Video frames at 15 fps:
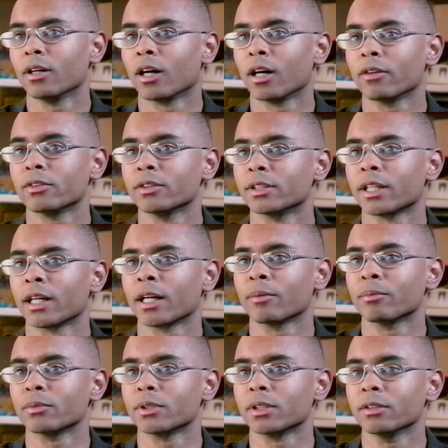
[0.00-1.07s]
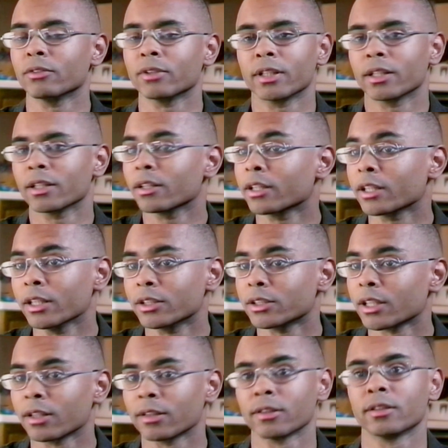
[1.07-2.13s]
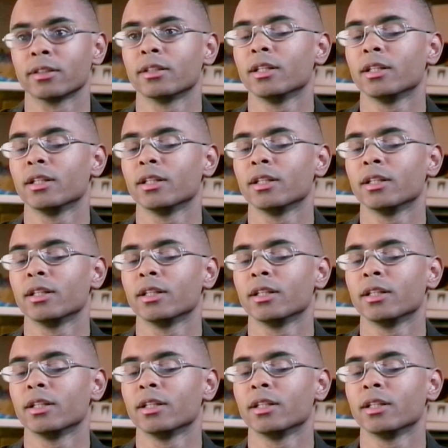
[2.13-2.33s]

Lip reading: oftentimes even killing each other.